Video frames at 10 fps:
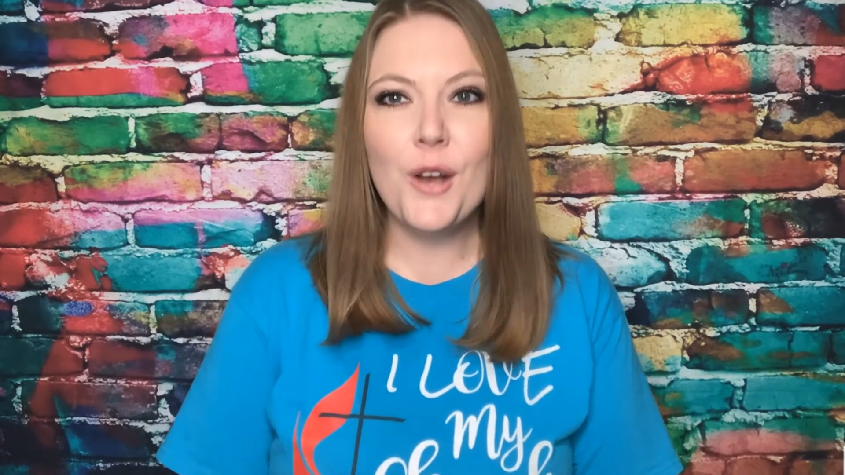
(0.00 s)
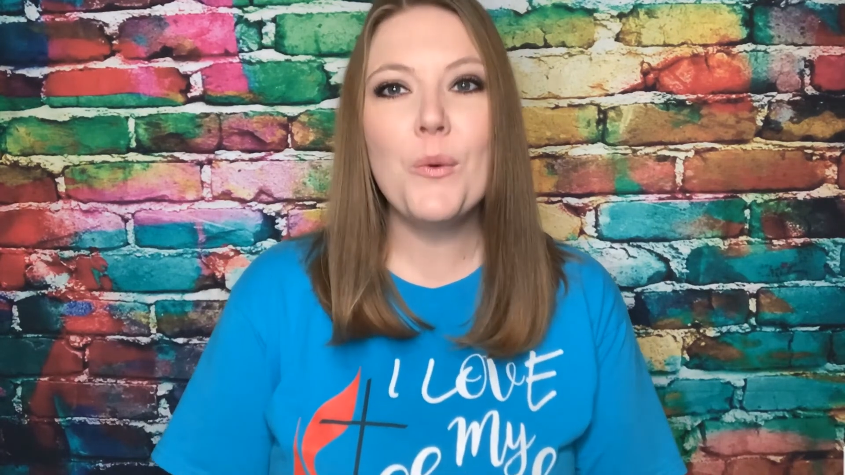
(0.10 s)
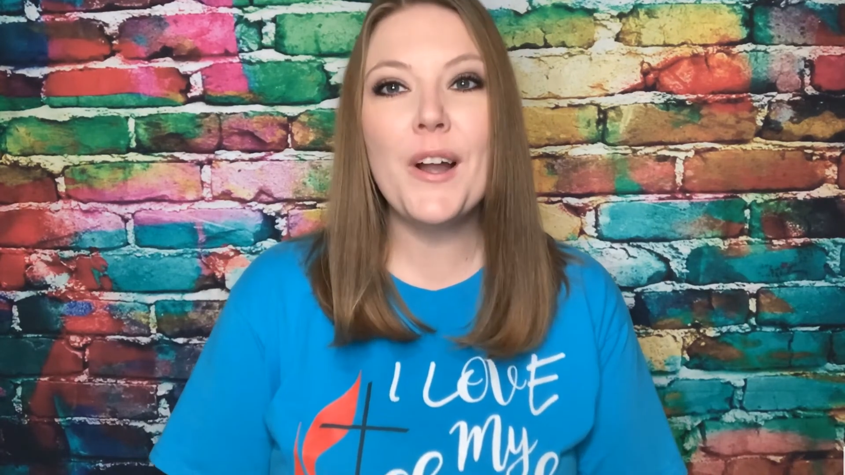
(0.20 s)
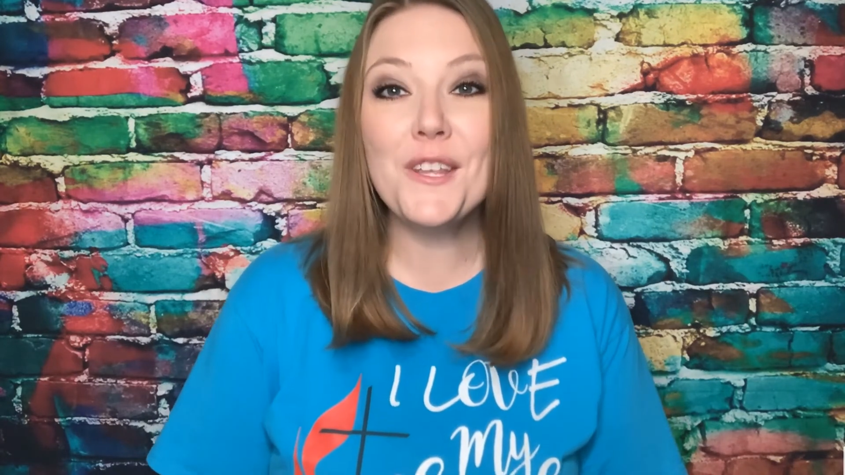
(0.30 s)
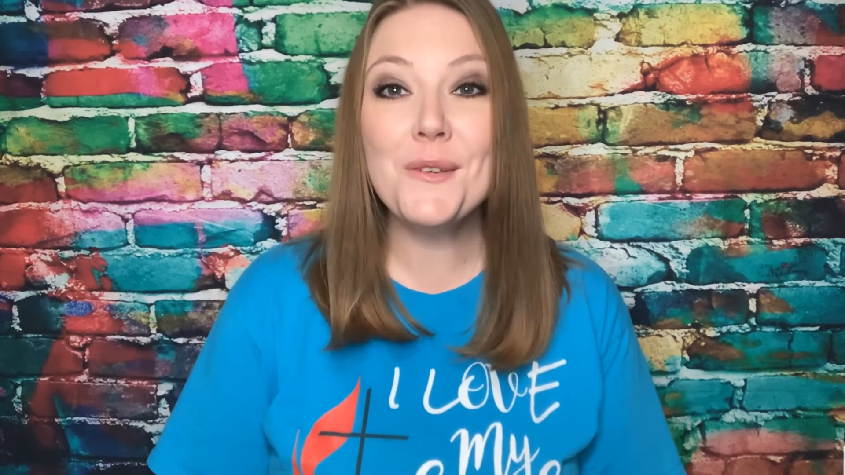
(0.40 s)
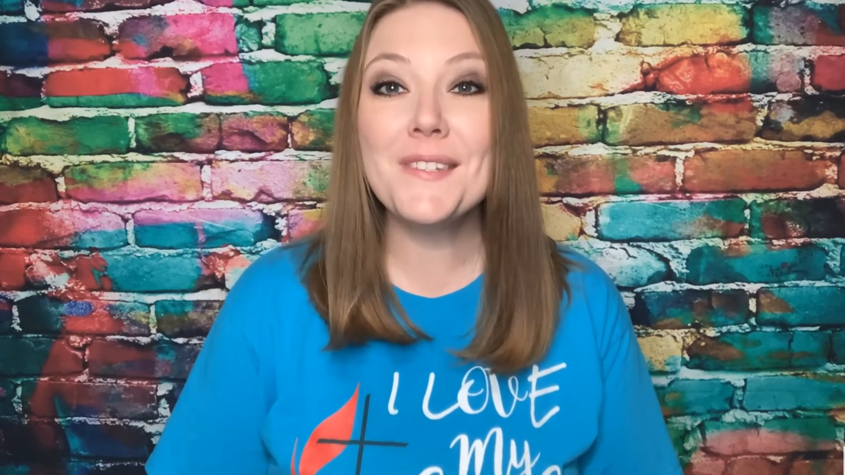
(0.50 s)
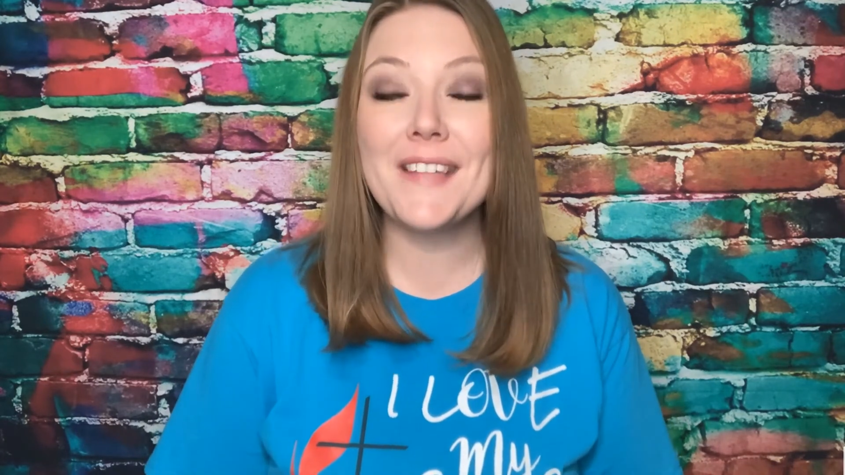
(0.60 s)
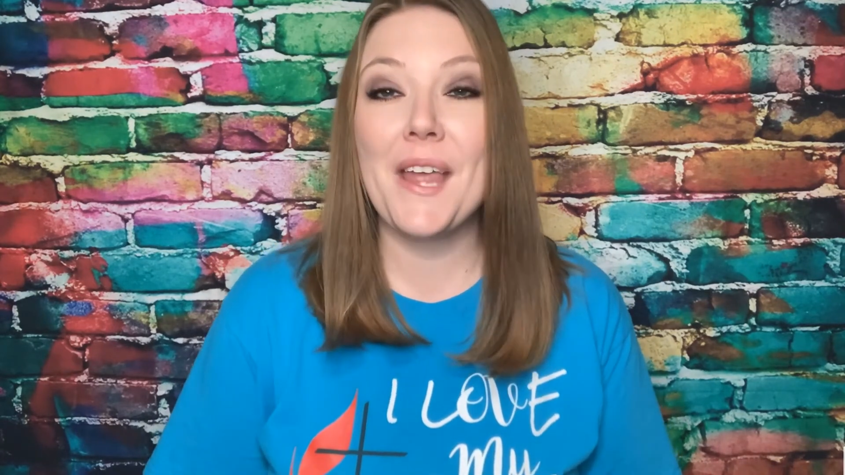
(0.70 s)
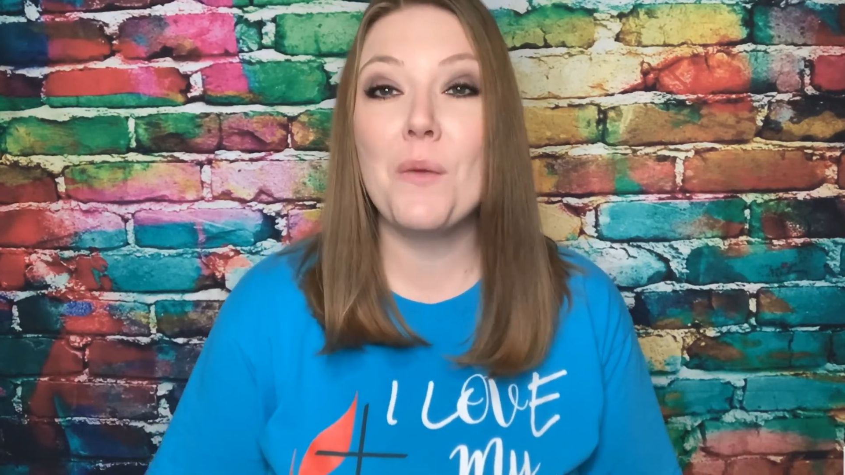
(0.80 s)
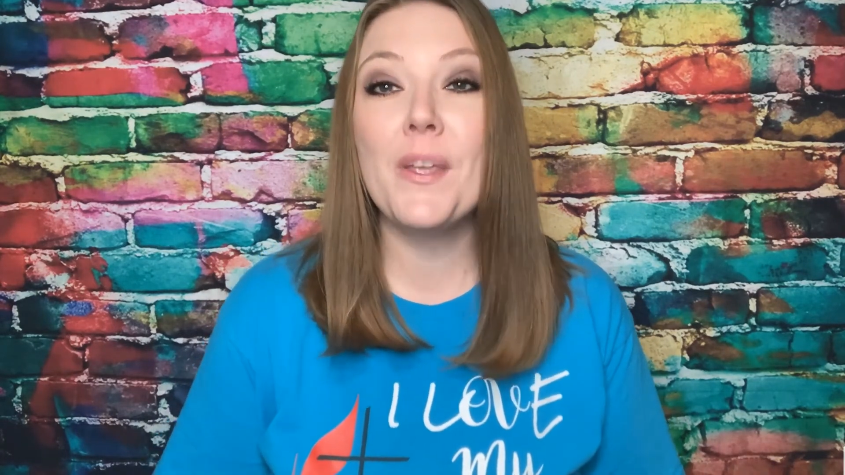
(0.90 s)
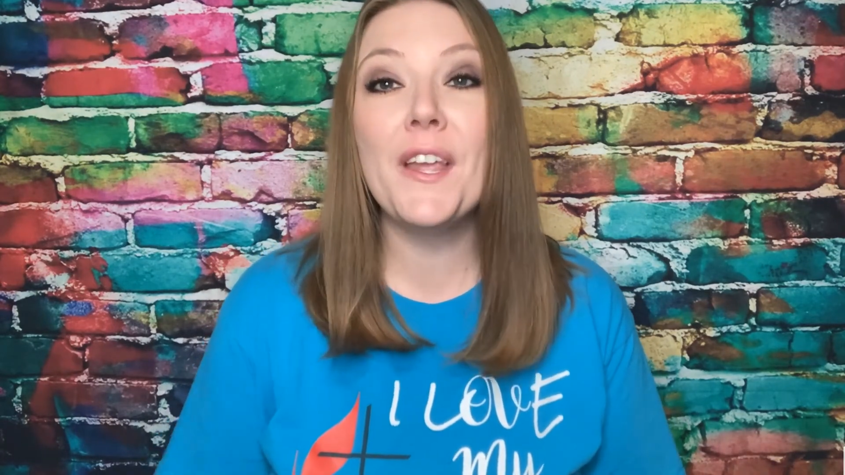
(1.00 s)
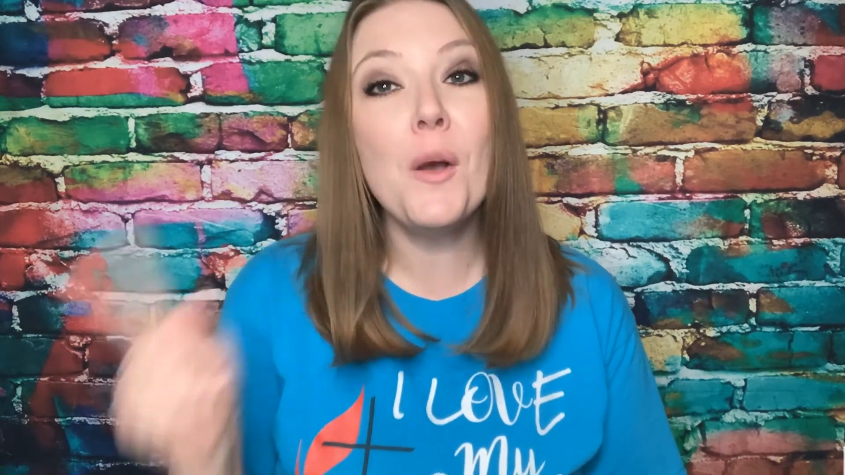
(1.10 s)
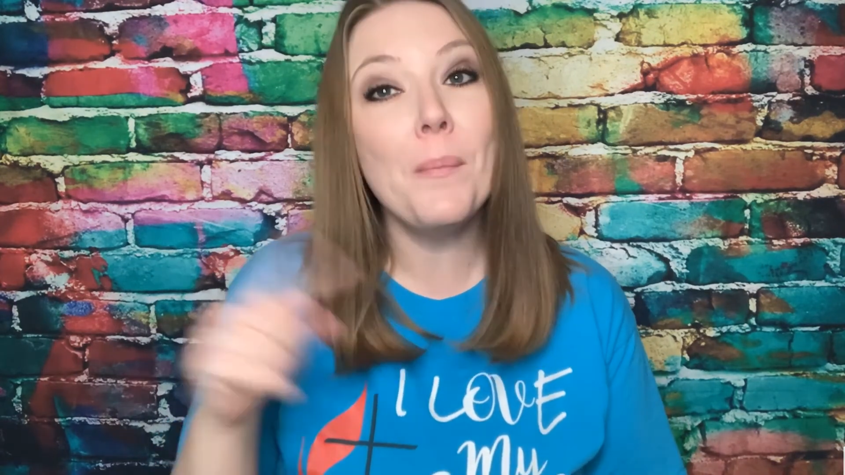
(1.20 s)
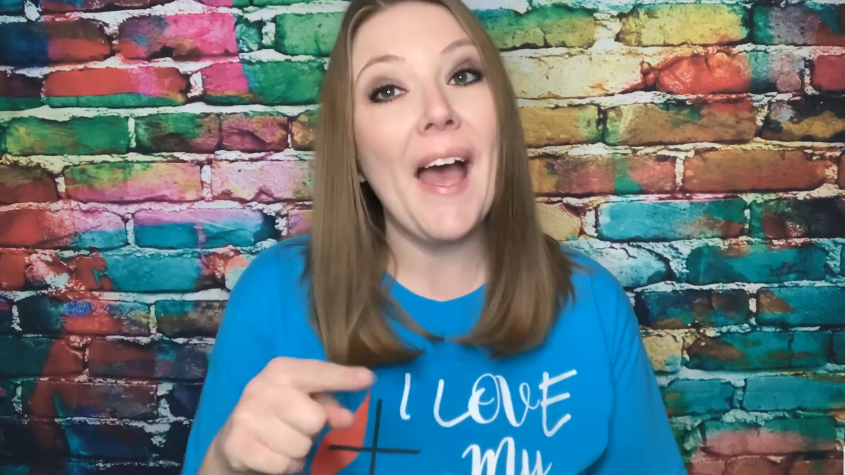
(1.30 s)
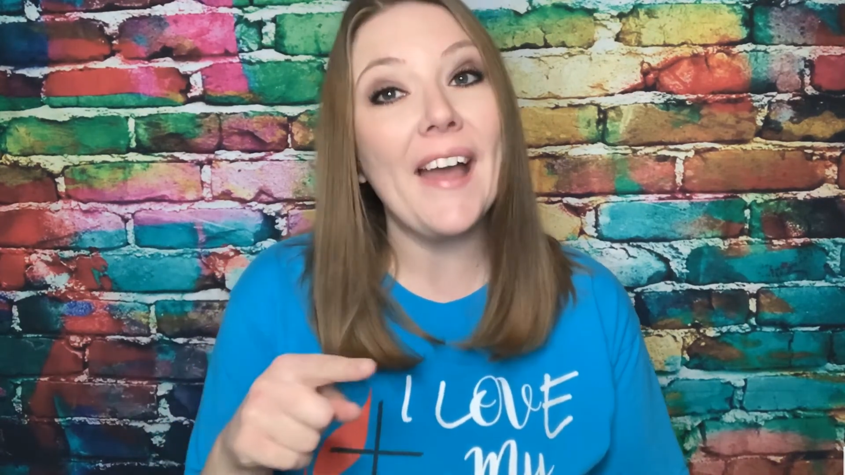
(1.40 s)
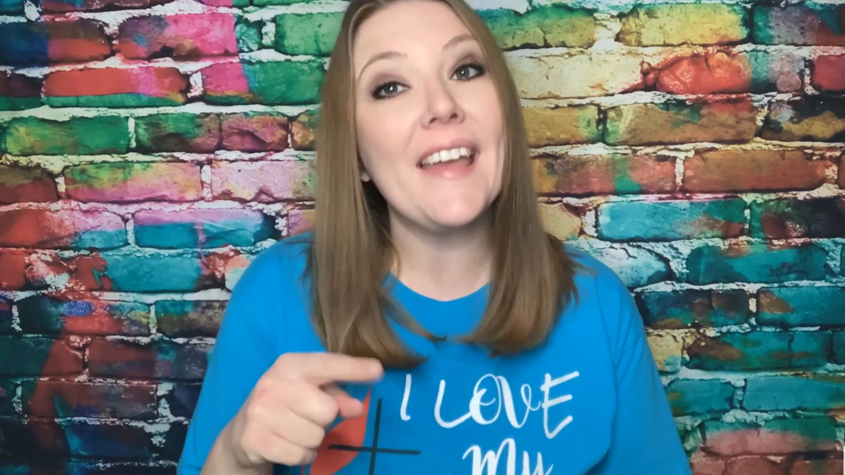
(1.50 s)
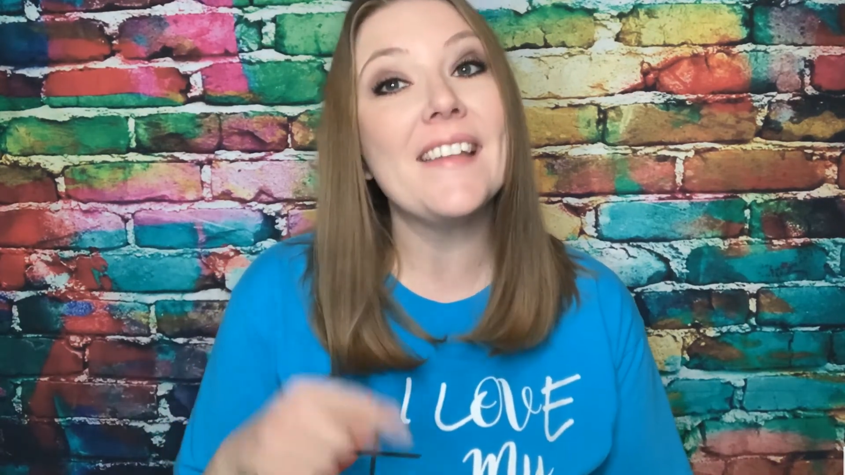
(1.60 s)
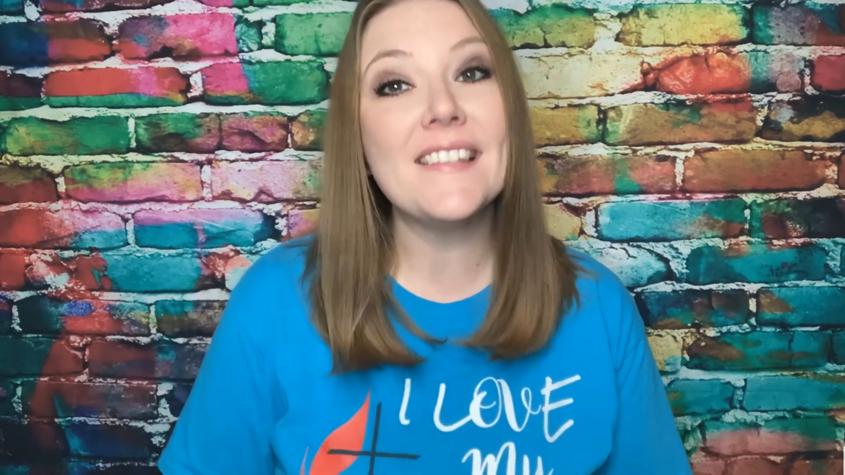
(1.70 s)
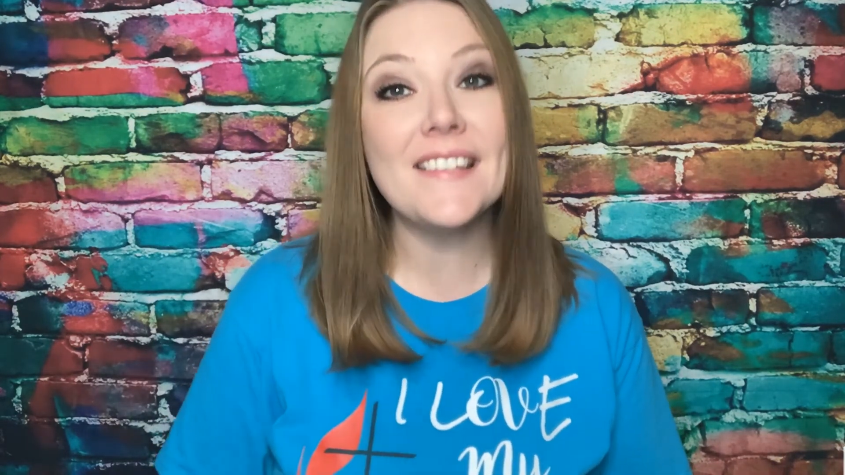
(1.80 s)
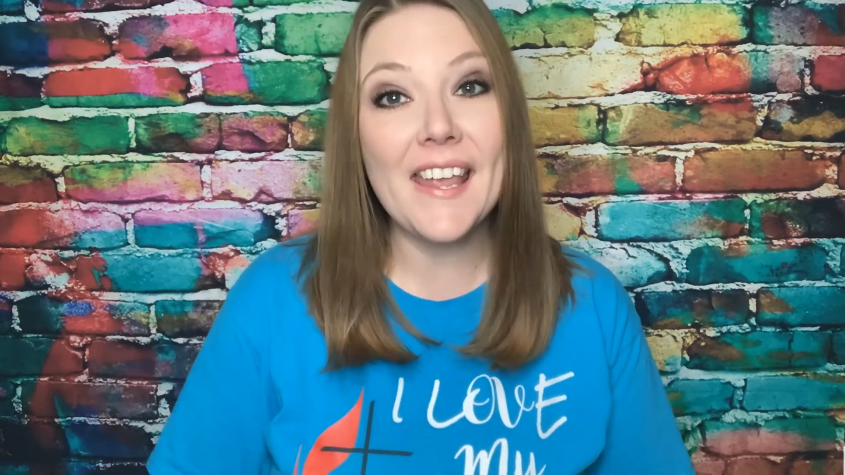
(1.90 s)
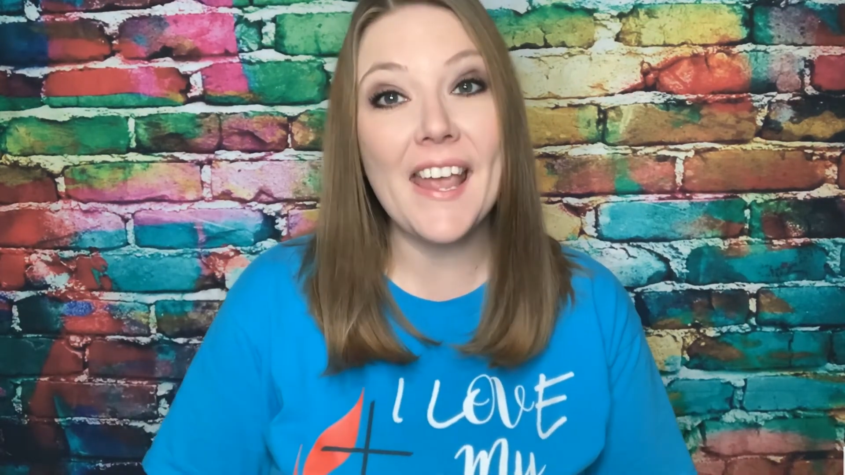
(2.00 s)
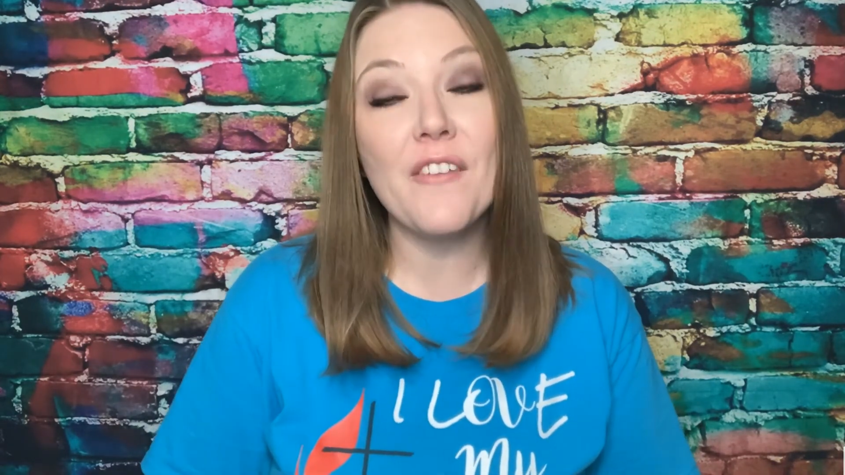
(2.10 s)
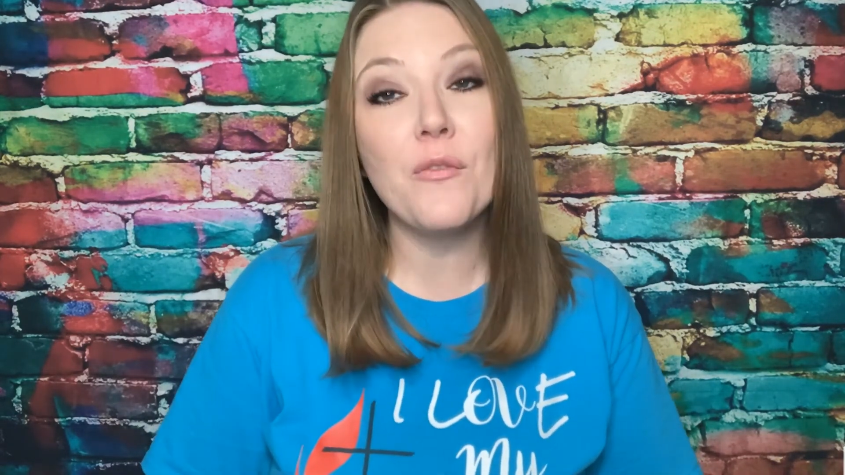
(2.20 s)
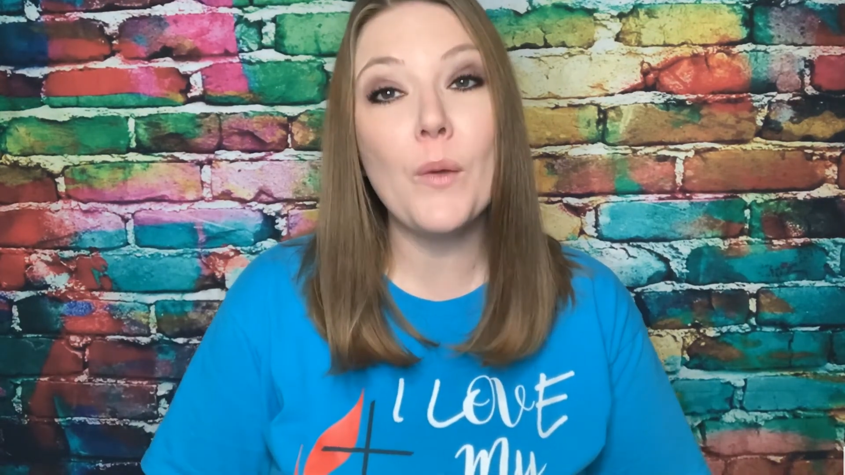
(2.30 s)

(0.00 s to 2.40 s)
What do you say we go back and see if